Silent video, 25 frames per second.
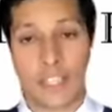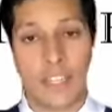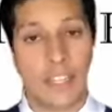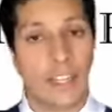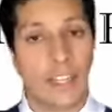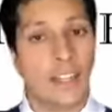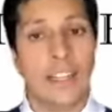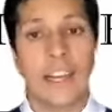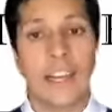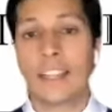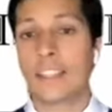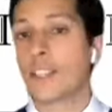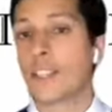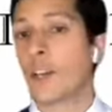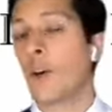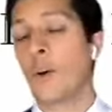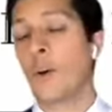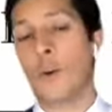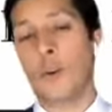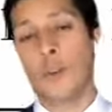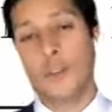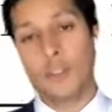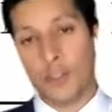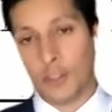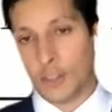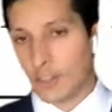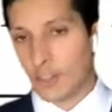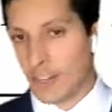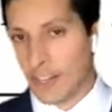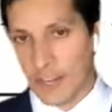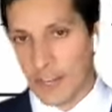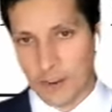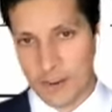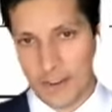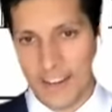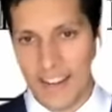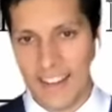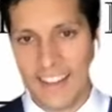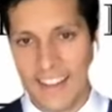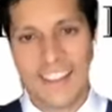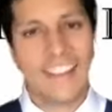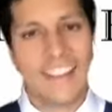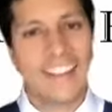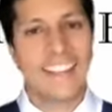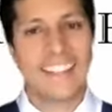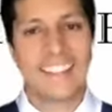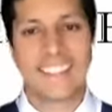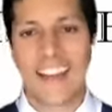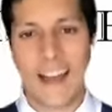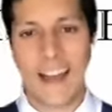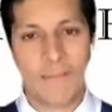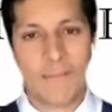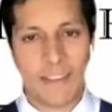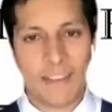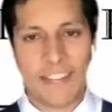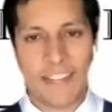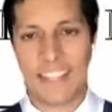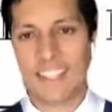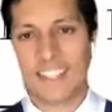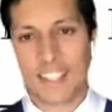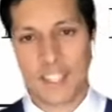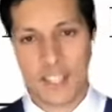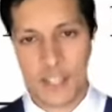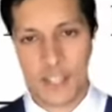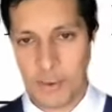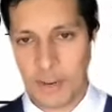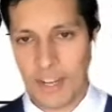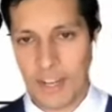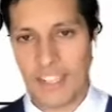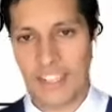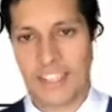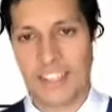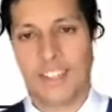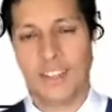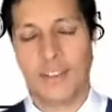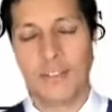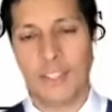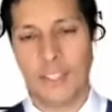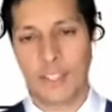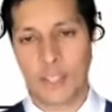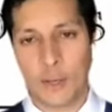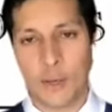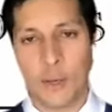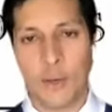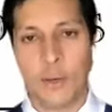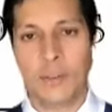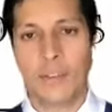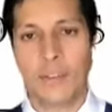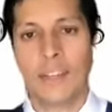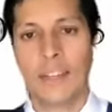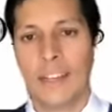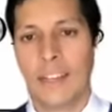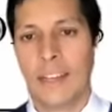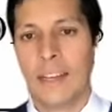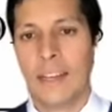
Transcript: And that's a whole nother hairy topic and situation of its own.